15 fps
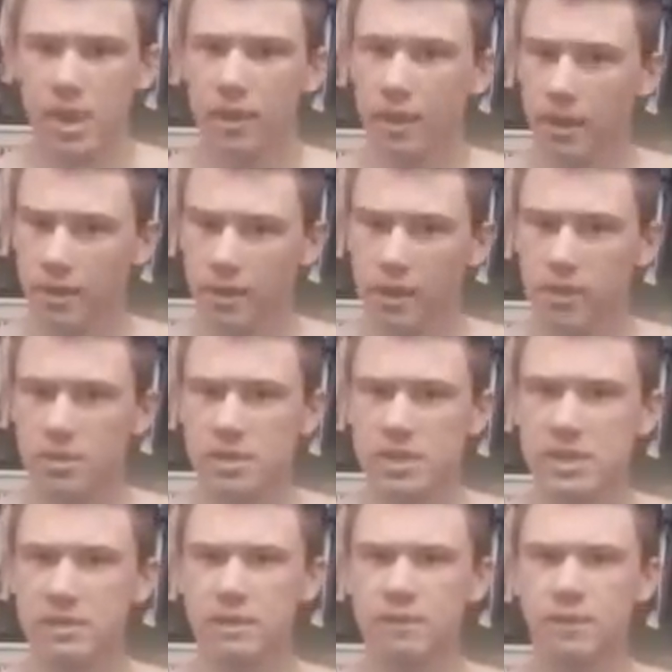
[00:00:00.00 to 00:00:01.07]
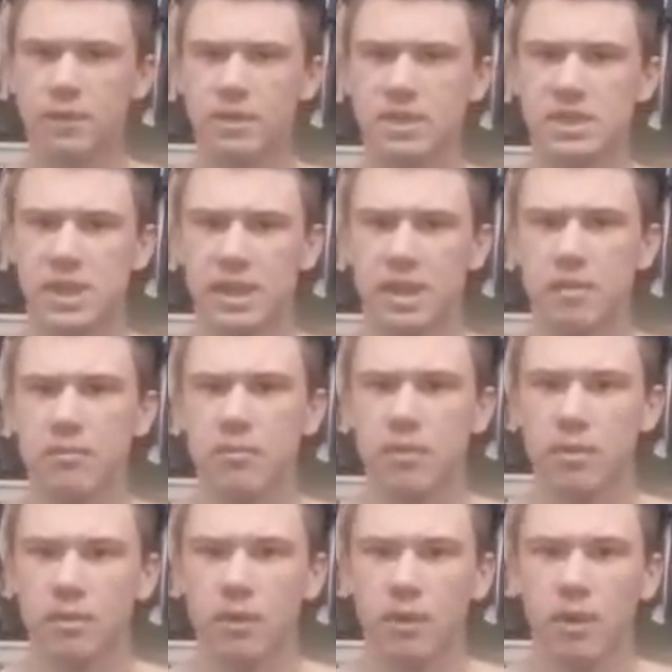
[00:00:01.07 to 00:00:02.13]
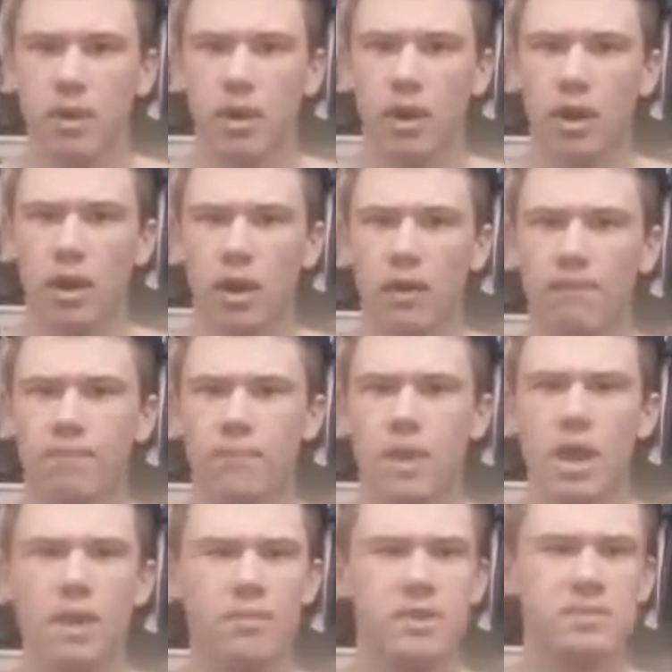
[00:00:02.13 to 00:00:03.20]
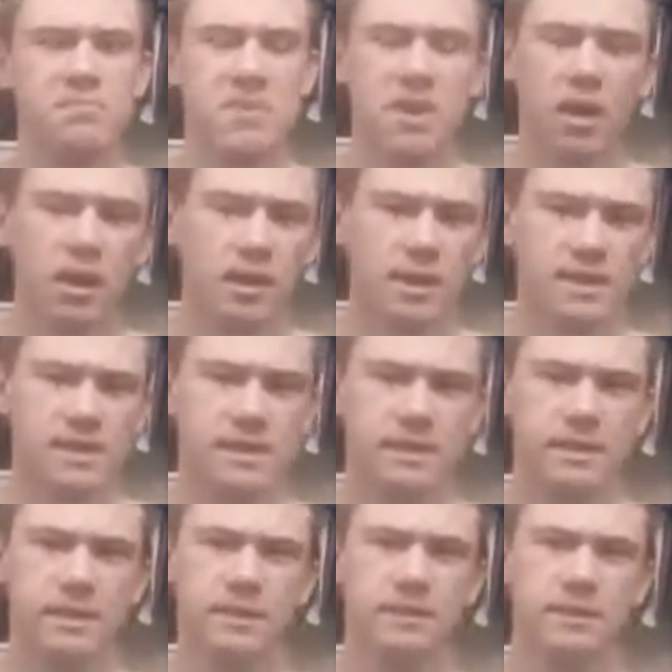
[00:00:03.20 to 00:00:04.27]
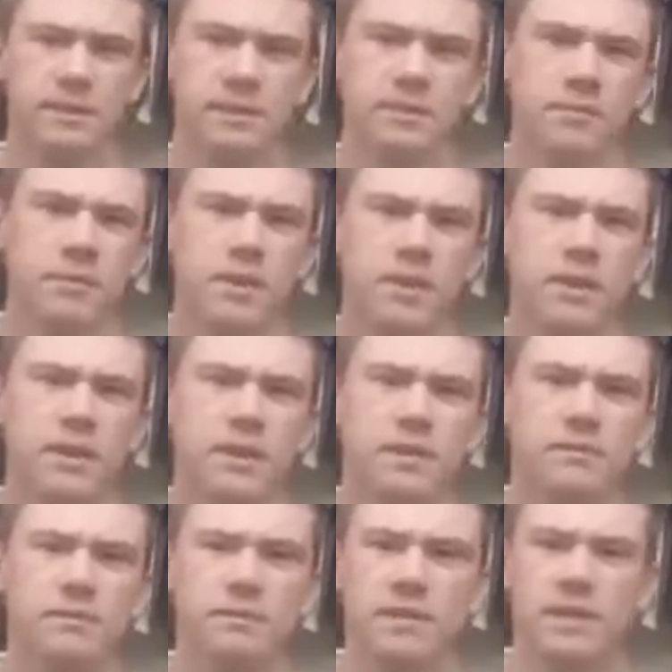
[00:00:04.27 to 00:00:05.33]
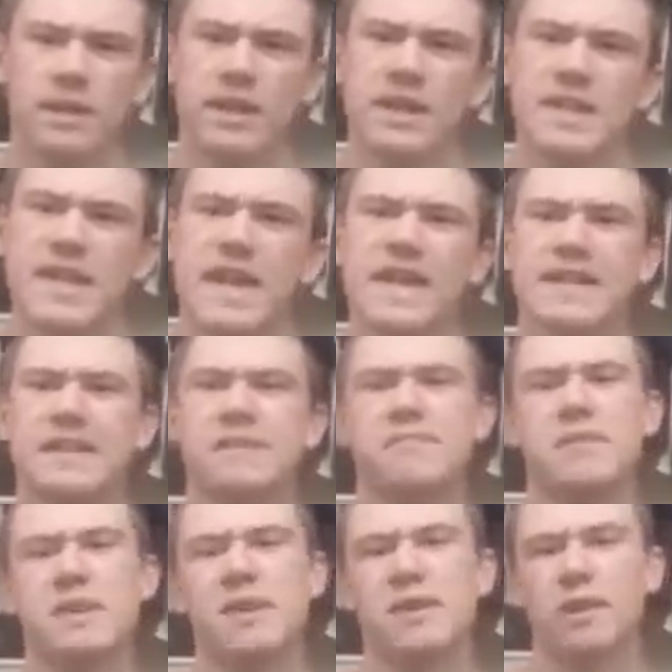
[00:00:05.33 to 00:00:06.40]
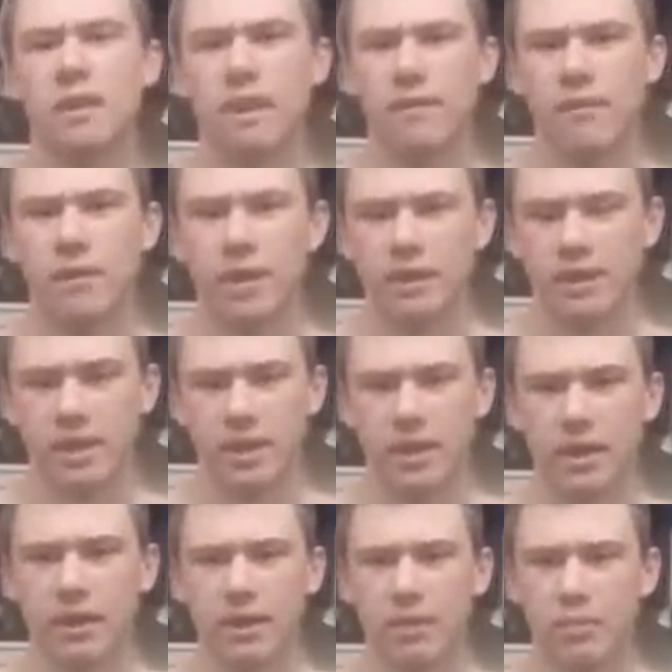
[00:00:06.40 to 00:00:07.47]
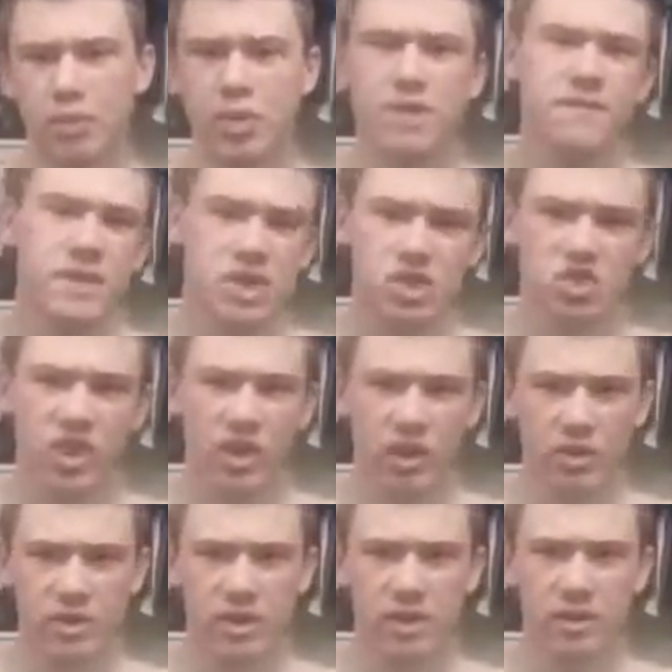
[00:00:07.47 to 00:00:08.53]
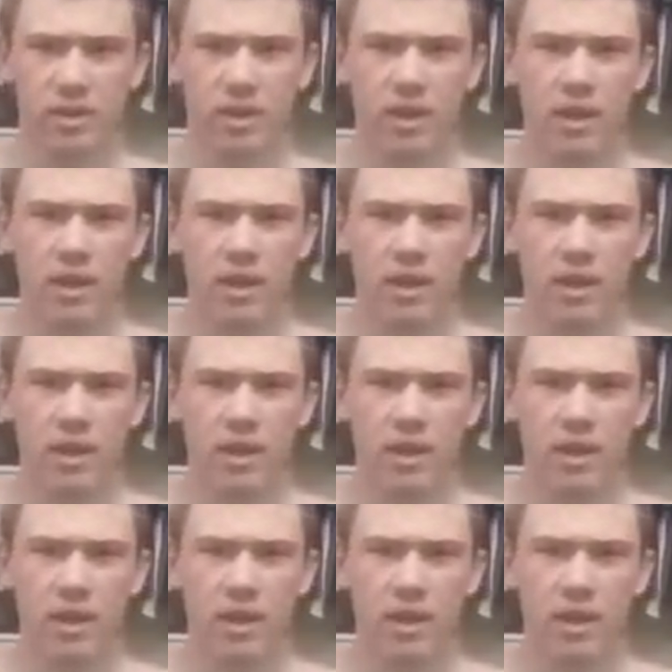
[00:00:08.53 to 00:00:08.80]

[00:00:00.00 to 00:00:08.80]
I liked the uses of the Force theme. Um, but to be honest, it didn't really connect me on a level that the previous trailer did.